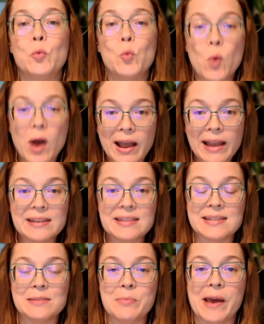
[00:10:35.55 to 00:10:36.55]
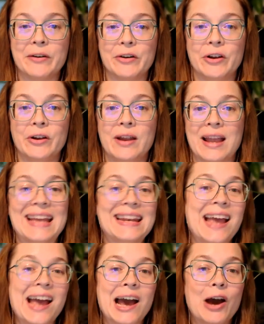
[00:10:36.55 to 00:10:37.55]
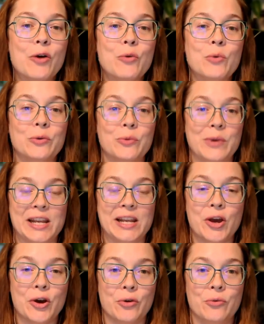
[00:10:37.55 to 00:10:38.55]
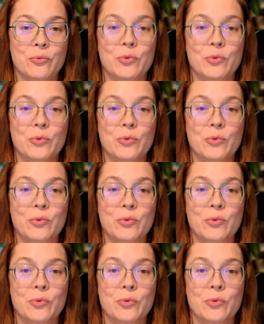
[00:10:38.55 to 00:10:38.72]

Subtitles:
why does it matter, and how will we know